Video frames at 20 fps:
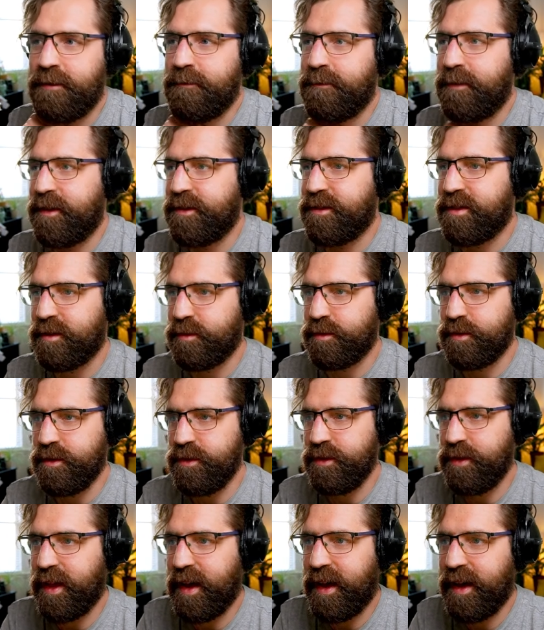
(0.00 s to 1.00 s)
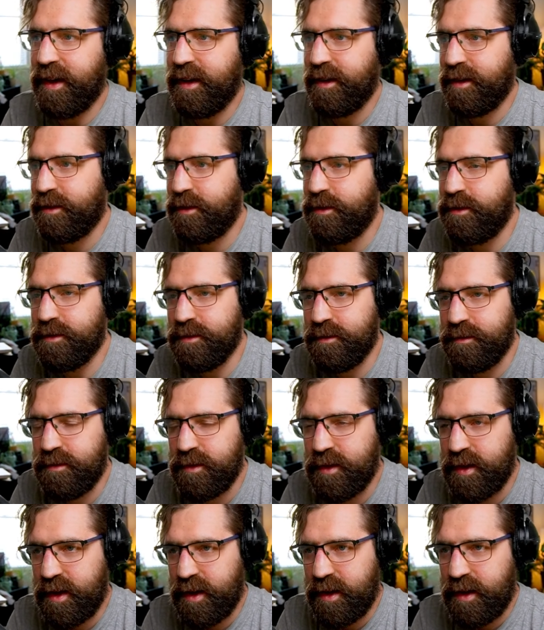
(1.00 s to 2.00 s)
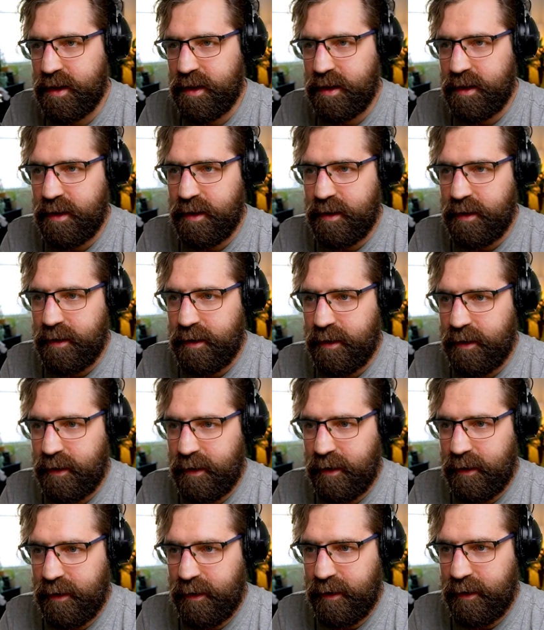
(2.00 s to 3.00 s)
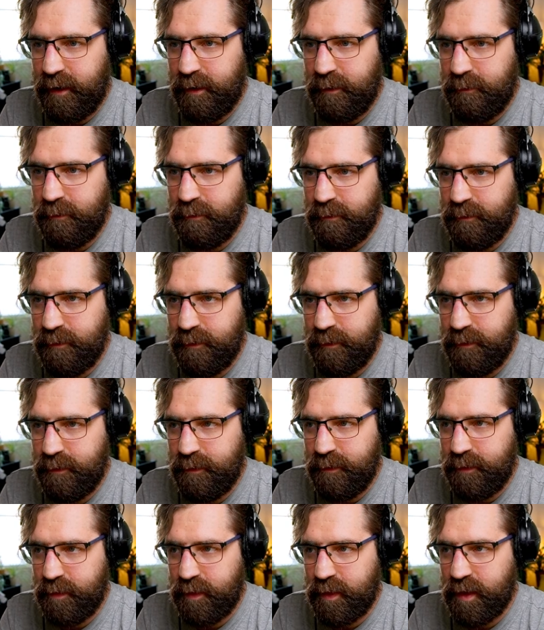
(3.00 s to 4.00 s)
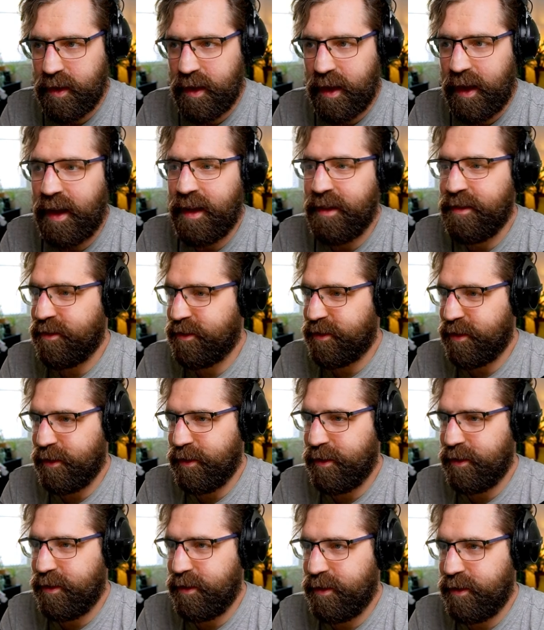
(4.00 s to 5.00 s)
That's the rule there. Cool. And so